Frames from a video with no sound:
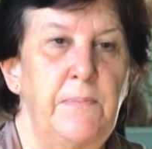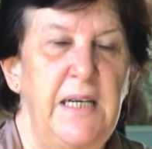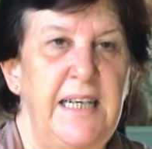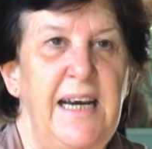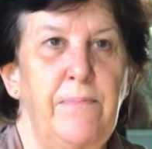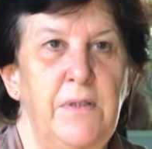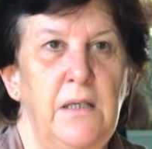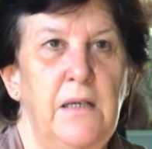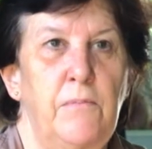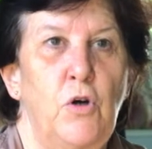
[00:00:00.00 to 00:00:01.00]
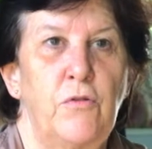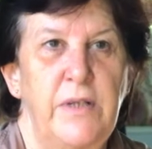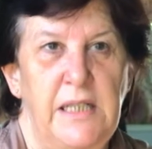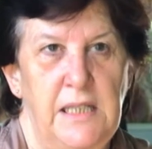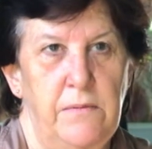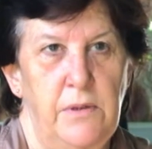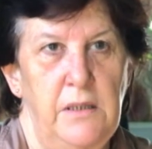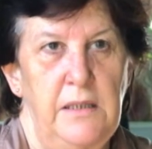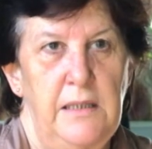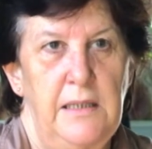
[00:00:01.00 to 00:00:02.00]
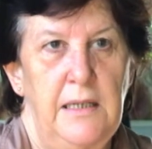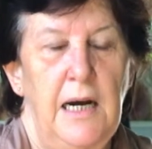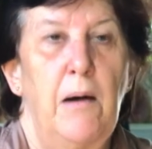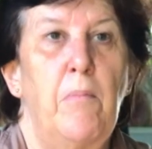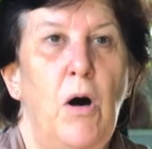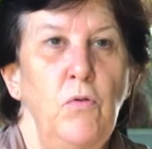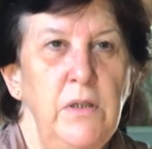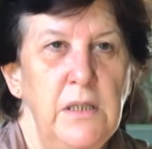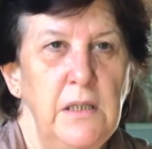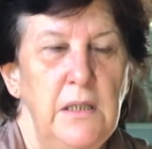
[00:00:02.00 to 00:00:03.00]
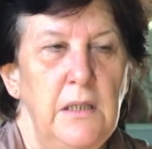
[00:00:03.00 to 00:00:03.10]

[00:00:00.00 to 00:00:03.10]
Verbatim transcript: been kept a more reasonable amount,